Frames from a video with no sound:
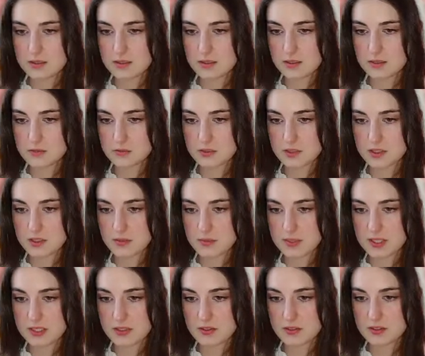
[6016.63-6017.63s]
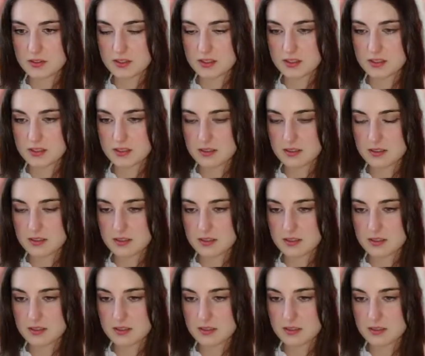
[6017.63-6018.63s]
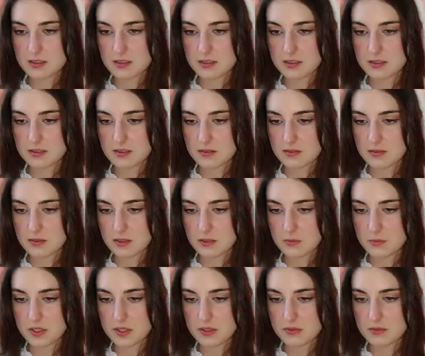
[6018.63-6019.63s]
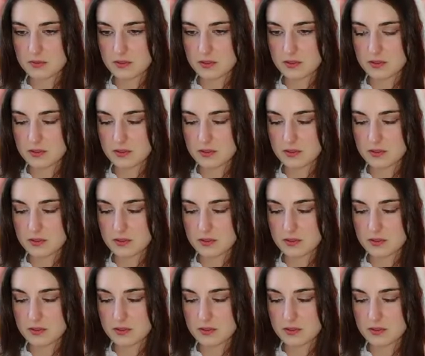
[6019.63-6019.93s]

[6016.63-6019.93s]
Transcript: Don't come out. Don't come out?